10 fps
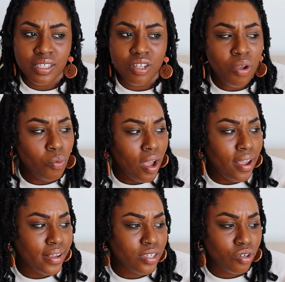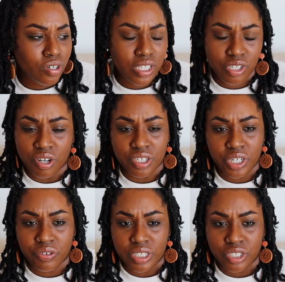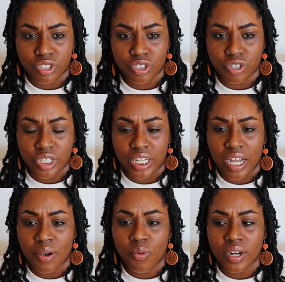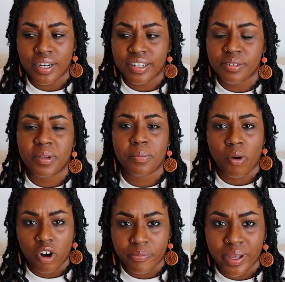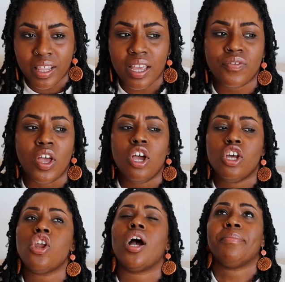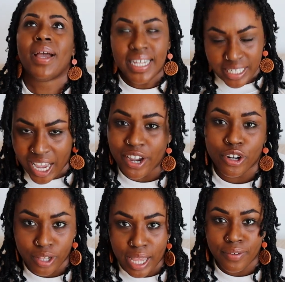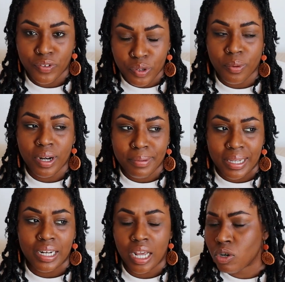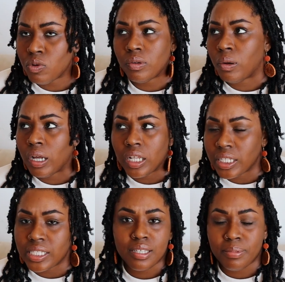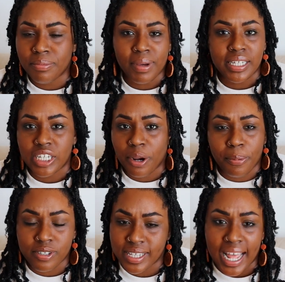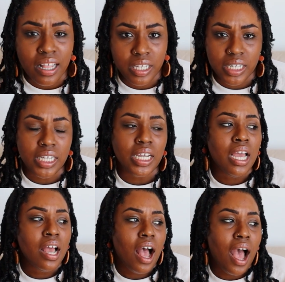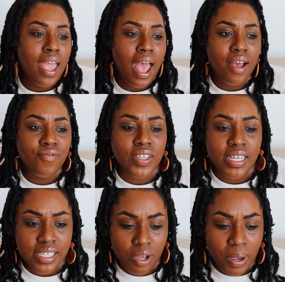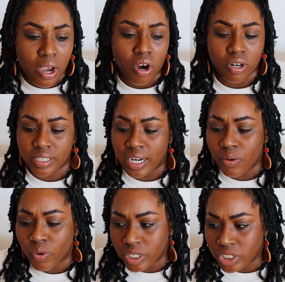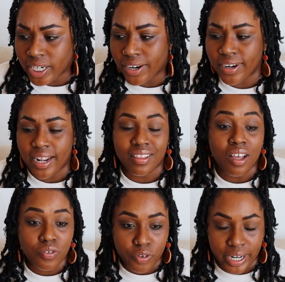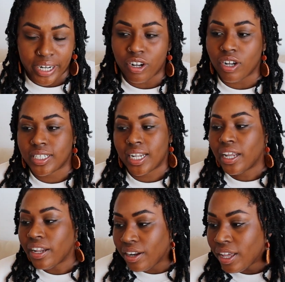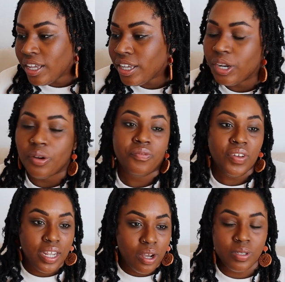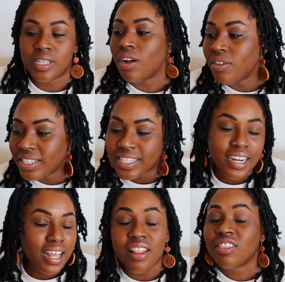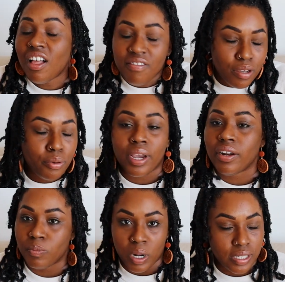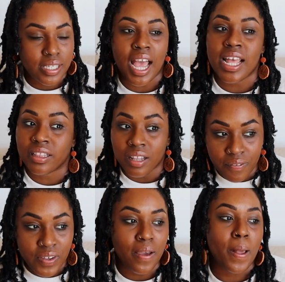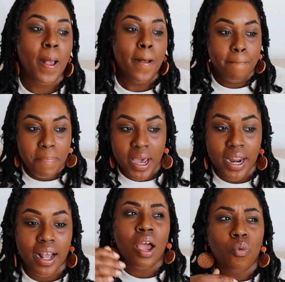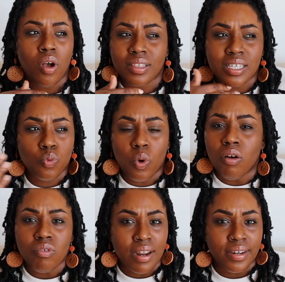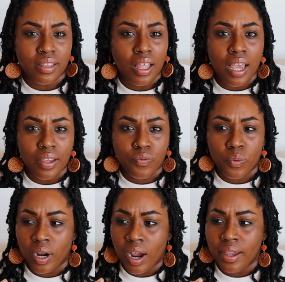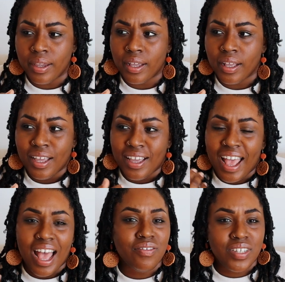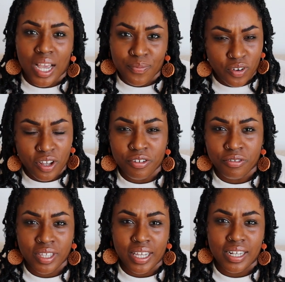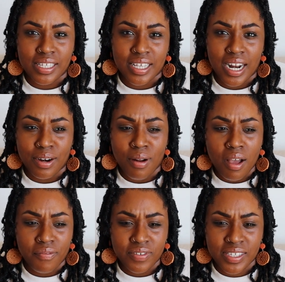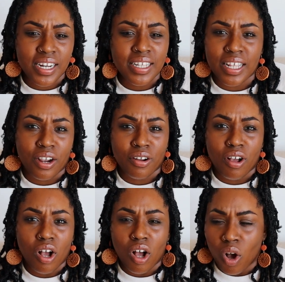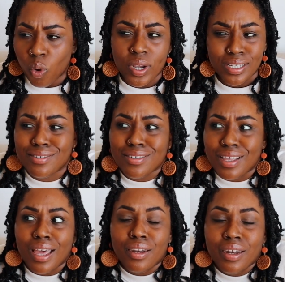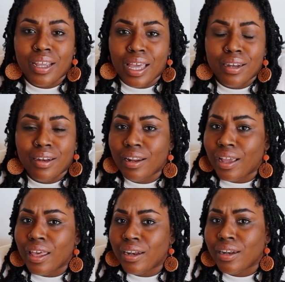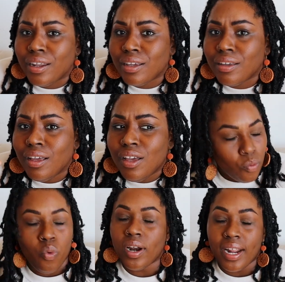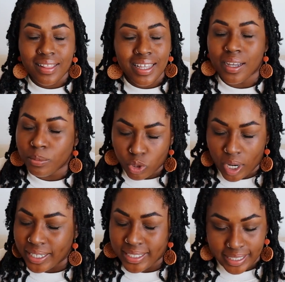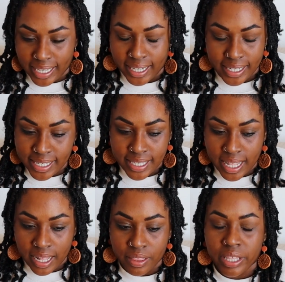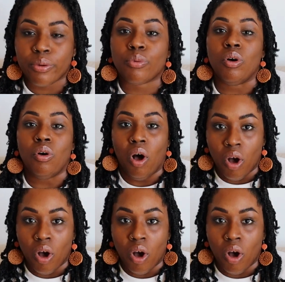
that's not why I started this content creation journey. I wanted it to be a part of my life, not my entire life. You know what I mean? I don't want this to be my entire personality. I have things on my heart that I want to share, and I love creating content and, you know, videos and all this. Again, I love the creative process. I love it. But I want this well-rounded life where I have time for other things and I'm not sitting there always just editing, editing, editing. What I think I'm trying to say is that there will